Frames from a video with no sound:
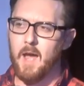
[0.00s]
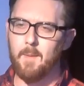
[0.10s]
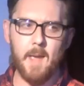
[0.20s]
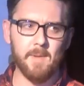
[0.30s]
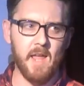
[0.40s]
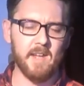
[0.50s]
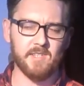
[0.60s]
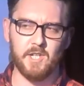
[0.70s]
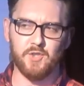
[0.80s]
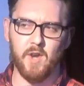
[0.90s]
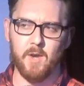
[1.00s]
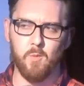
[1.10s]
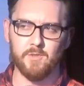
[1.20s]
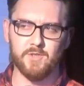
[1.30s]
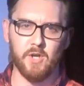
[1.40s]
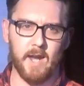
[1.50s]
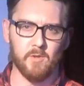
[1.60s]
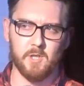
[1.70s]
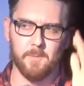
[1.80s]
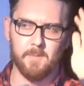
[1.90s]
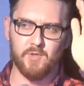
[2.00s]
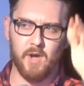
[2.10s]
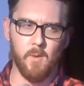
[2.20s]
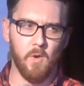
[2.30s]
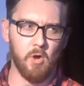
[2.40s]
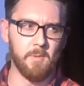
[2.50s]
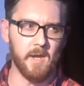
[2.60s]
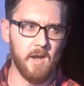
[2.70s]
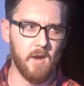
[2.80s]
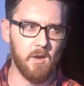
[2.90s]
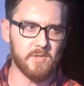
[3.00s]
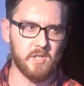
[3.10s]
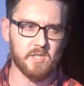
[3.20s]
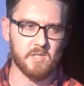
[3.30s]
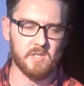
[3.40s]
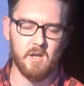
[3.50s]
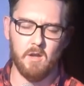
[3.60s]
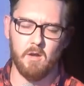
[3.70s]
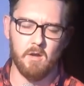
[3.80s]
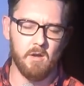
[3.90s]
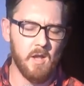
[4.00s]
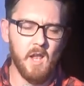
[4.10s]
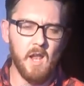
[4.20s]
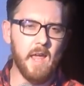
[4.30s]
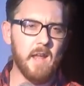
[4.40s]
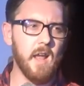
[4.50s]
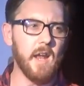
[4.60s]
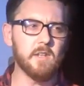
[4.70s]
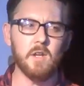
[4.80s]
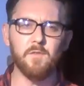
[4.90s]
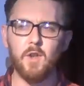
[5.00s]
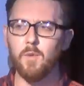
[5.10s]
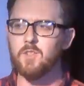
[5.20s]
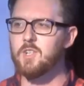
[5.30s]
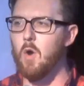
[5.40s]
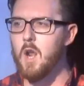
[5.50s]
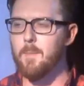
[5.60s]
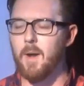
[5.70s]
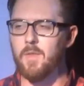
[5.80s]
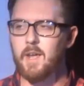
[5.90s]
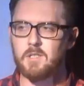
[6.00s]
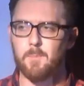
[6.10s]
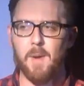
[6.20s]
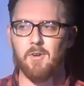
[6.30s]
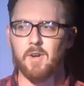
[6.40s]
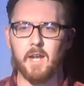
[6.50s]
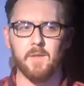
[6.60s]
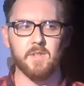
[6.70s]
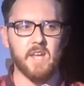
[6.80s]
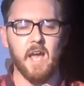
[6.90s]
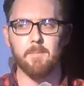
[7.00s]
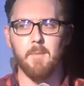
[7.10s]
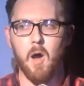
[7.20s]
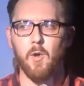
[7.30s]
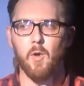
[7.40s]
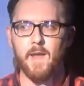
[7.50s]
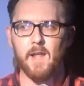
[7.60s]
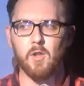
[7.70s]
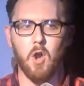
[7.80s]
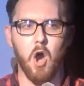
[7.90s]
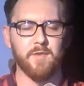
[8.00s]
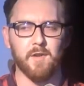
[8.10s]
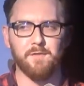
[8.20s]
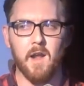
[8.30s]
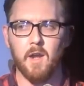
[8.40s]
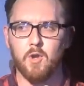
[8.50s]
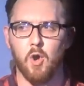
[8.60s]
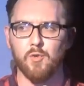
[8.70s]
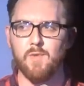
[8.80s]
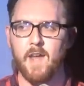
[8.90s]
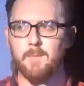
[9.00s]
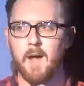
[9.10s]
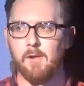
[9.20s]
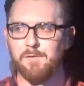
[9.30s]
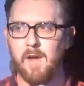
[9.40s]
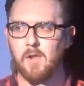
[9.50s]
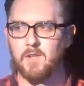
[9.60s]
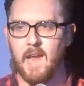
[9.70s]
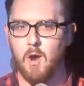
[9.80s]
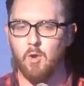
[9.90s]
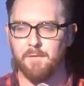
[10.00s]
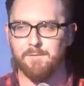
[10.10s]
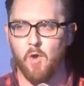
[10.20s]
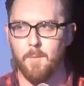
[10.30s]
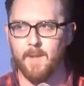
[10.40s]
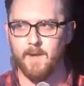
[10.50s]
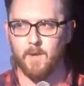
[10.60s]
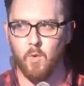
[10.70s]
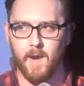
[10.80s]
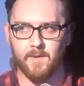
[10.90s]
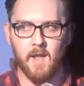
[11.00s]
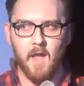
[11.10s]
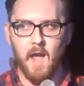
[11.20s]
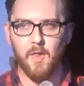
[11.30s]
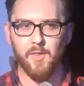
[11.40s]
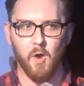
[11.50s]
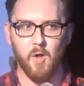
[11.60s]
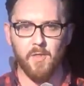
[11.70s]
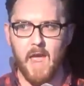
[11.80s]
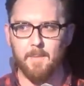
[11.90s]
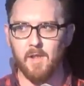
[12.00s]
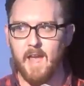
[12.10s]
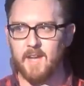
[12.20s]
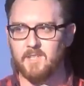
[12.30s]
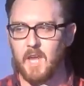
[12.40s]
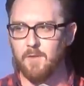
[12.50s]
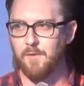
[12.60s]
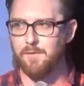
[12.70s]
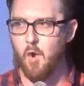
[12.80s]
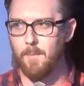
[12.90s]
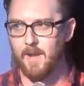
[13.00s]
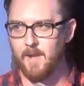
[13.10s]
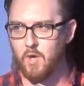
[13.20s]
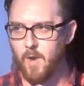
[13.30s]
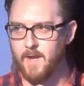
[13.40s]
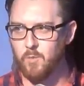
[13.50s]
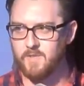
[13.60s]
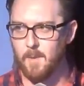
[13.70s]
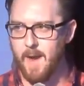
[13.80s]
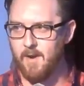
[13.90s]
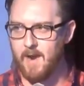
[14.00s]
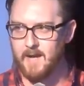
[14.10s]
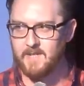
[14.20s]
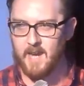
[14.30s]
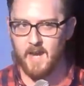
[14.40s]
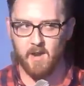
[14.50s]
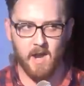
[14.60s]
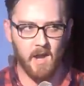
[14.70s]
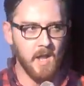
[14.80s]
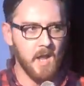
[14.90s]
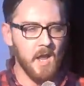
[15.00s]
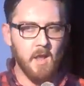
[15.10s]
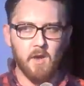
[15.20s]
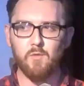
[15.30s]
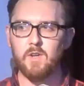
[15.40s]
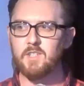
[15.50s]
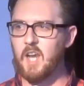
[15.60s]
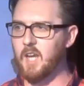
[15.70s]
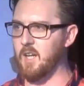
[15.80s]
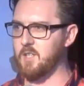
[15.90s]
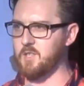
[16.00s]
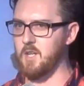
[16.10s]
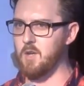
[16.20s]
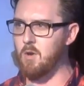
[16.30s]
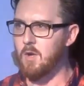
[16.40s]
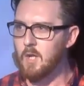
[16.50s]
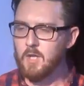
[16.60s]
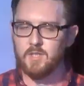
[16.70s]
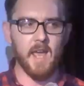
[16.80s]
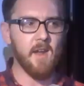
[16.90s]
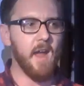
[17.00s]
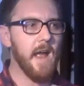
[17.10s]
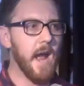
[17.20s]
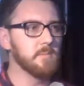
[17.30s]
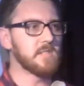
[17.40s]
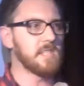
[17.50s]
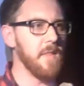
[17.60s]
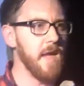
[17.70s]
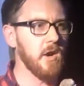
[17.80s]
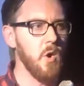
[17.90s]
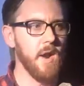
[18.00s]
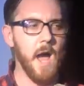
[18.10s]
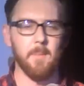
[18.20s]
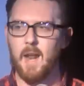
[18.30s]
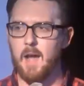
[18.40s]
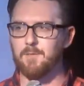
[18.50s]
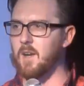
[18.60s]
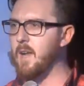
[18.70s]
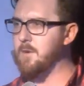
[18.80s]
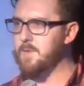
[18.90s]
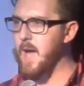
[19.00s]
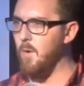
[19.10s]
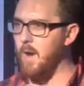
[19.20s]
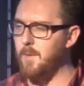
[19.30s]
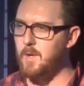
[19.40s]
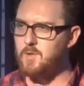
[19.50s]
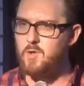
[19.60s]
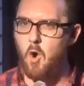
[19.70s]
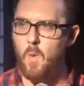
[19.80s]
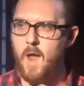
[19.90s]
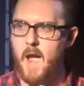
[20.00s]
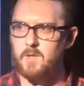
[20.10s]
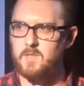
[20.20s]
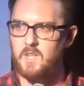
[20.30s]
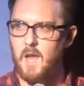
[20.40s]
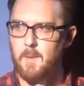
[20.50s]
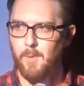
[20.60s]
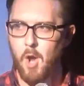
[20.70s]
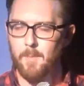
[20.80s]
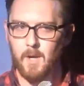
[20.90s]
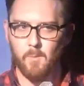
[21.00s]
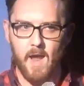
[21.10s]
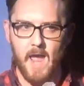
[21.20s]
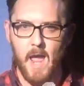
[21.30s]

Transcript: I mean Emile Heskey tried once, took out some of my drywall, but you know, it's just, oh. Like, I don't know if you know the story about this. Apparently, at the time, Martin O'Neill got offered a fella called Radamel Falcao for four million quid and thought that Emile Heskey for four million quid was a better idea, right? Ridiculous, you know? So there I am, sat there going, I'm going to have to leave now, right? There's no way I can stay in Birmingham where